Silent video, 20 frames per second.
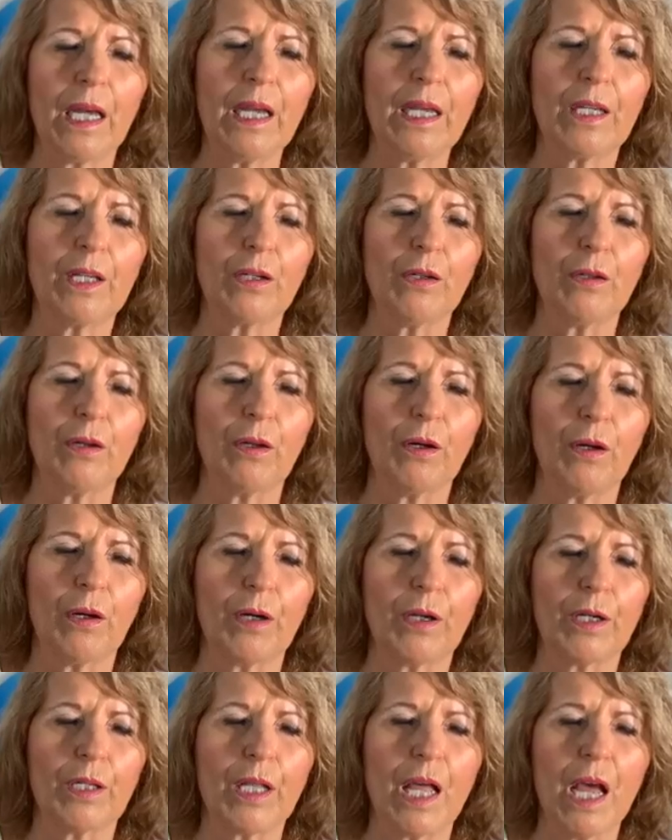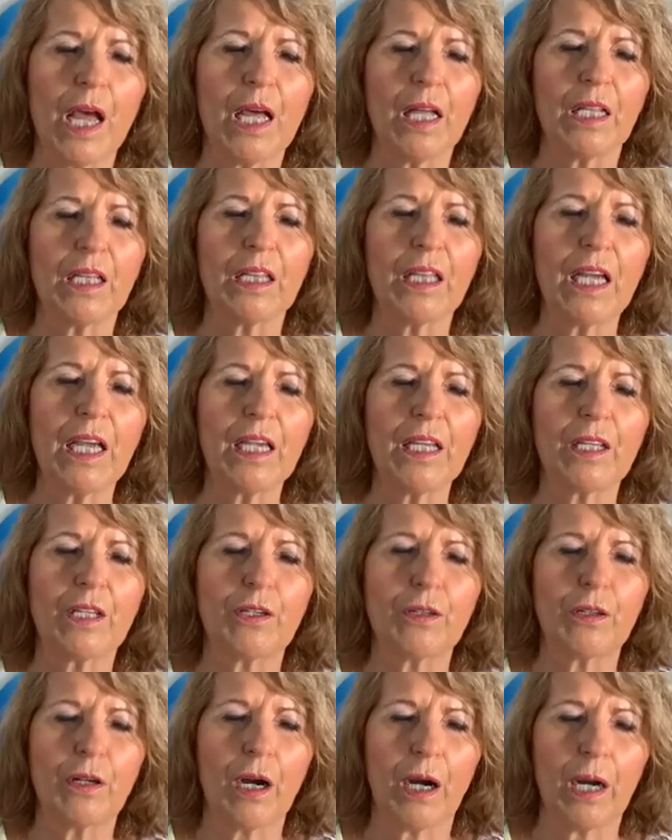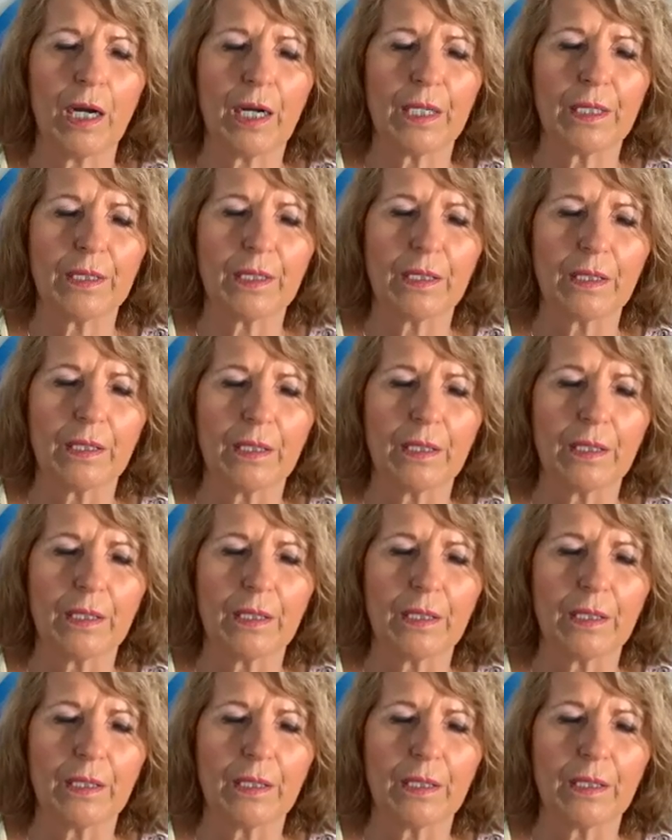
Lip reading: Thank you, Lord. Thank you, God.